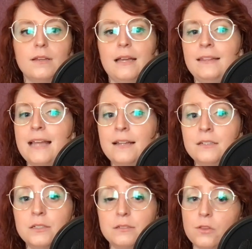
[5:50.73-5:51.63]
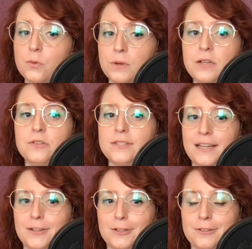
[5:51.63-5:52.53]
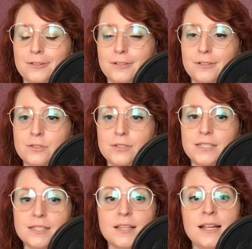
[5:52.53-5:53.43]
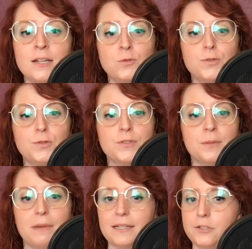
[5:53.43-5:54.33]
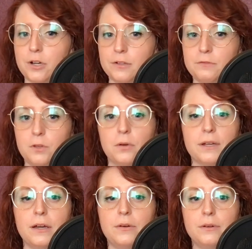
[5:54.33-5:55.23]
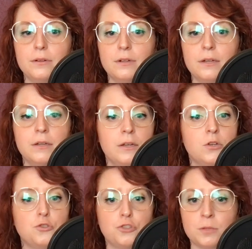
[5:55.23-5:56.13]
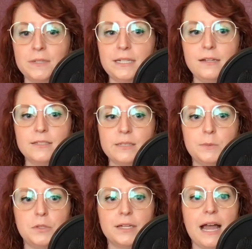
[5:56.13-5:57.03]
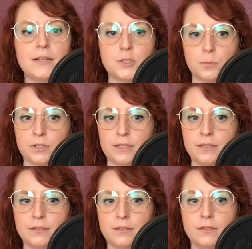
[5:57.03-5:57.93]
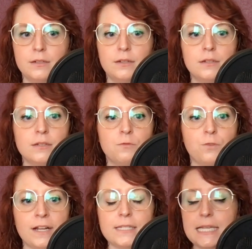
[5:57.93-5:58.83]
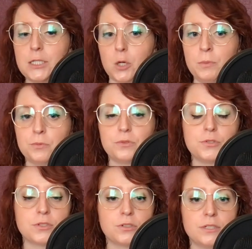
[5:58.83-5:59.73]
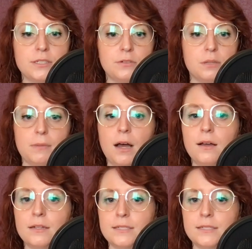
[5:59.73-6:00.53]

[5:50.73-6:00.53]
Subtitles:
And then, 3 years later, Sicily introduced the mighty Targa Florio. Germany debuted the Kaiser Prix. France had open road circuits near Le Mans and